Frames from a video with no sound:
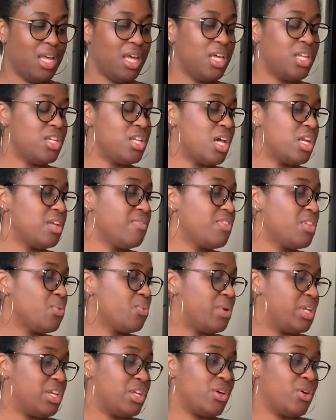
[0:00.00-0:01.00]
None of the
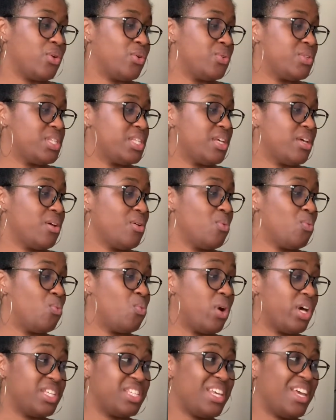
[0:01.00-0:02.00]
windows
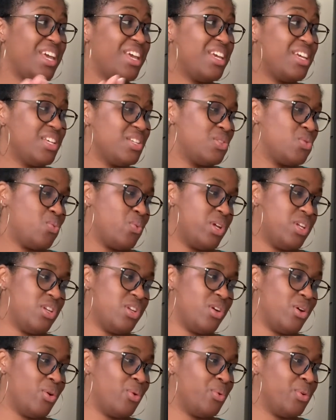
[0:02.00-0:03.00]
was his
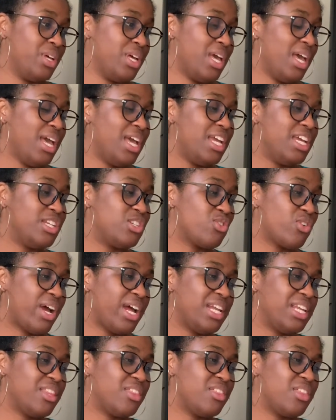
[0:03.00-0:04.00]
window. He tried
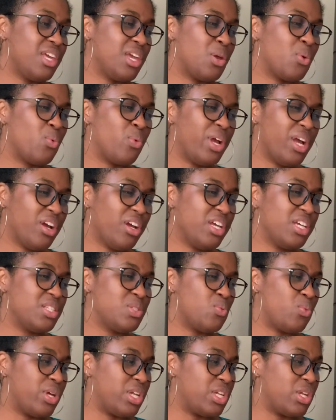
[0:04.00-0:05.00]
to think where his
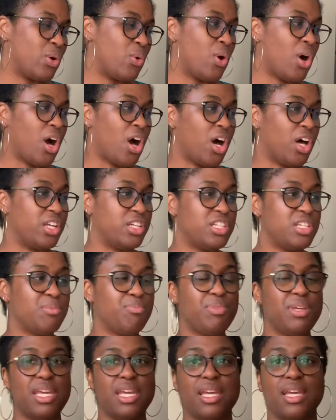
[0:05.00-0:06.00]
window ought to
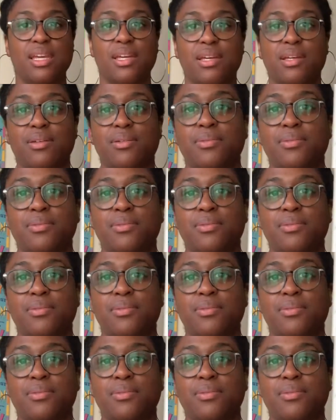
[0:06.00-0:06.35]
be.